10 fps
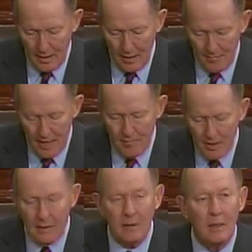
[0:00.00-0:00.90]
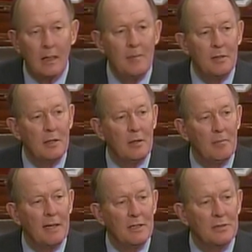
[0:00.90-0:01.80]
amendment and unlimited
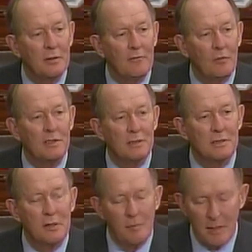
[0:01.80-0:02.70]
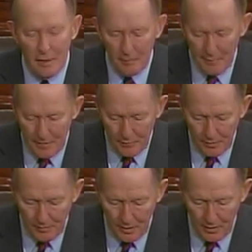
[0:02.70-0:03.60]
debate so the voices of the American people
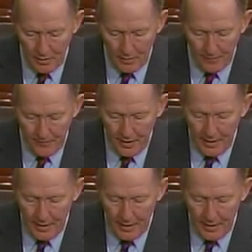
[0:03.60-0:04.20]
can be heard.